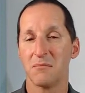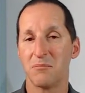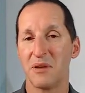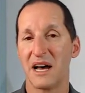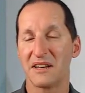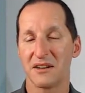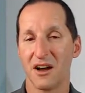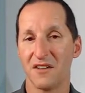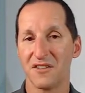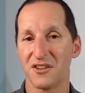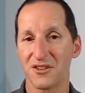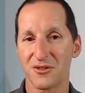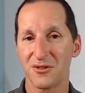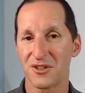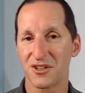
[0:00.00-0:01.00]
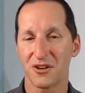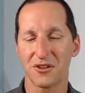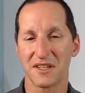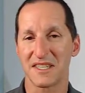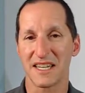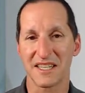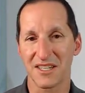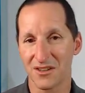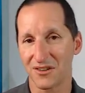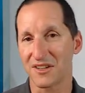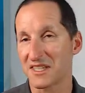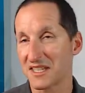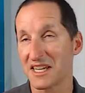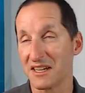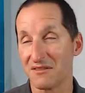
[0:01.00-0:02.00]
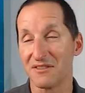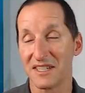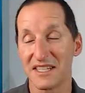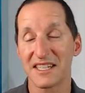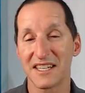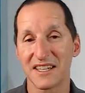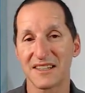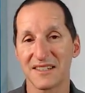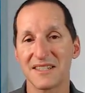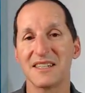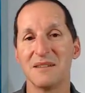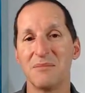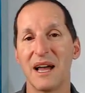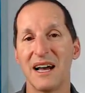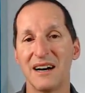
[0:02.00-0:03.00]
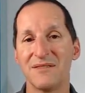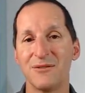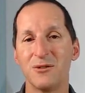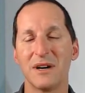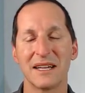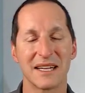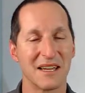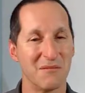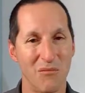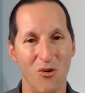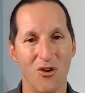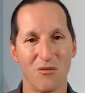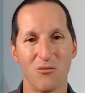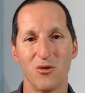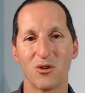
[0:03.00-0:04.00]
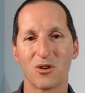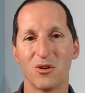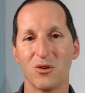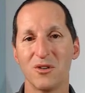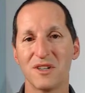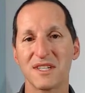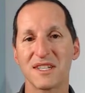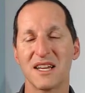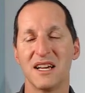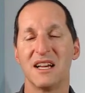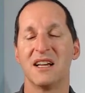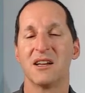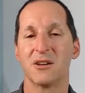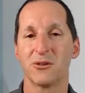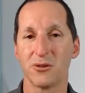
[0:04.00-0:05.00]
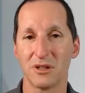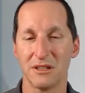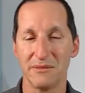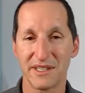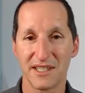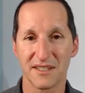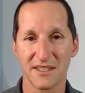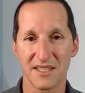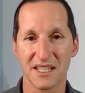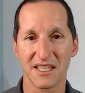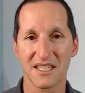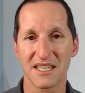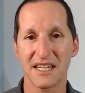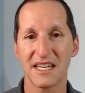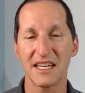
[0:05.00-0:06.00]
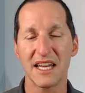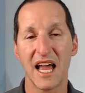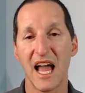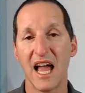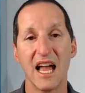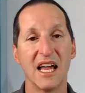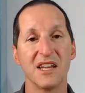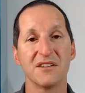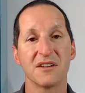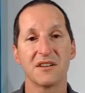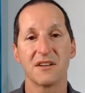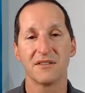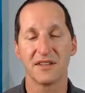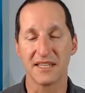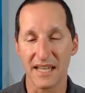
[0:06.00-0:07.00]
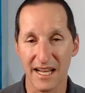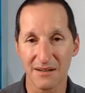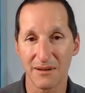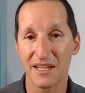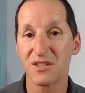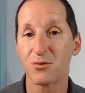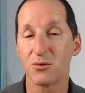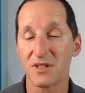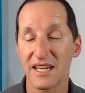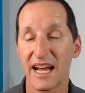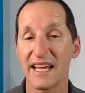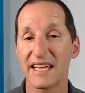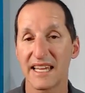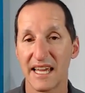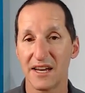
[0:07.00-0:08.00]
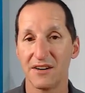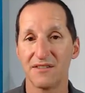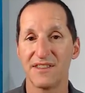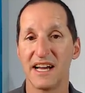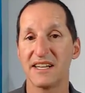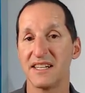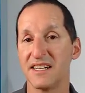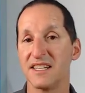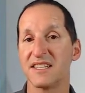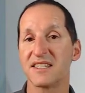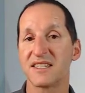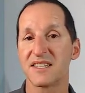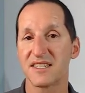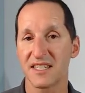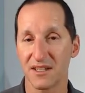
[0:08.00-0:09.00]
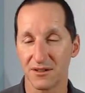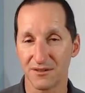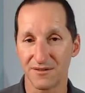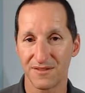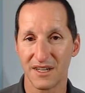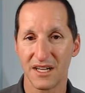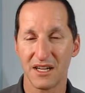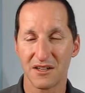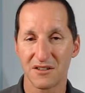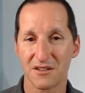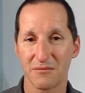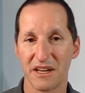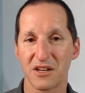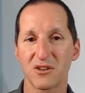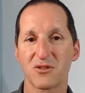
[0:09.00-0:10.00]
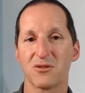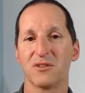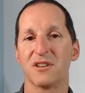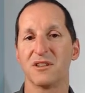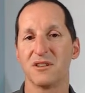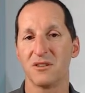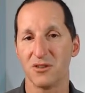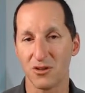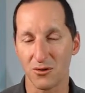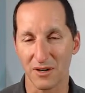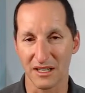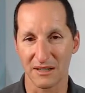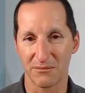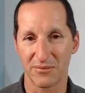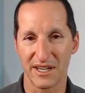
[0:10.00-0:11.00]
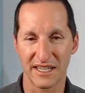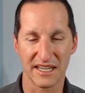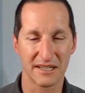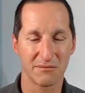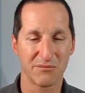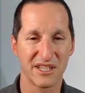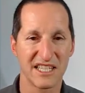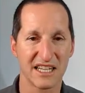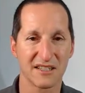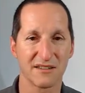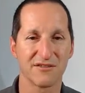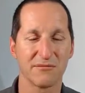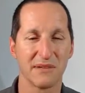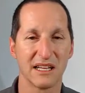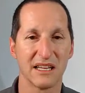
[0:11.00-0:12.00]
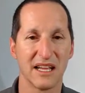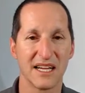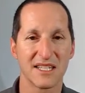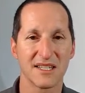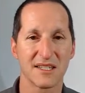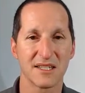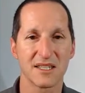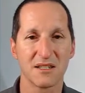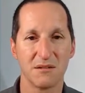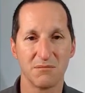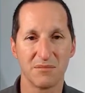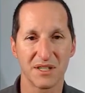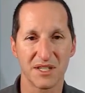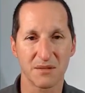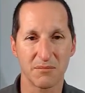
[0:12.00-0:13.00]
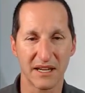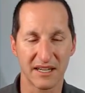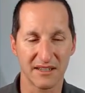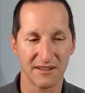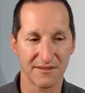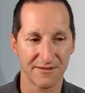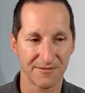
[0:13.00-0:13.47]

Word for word: But on those two sockets, as sockets get ridiculously powerful and get more and more cores, you're limited to 16, and the database will take care of that itself to make sure that you are protected from a license perspective.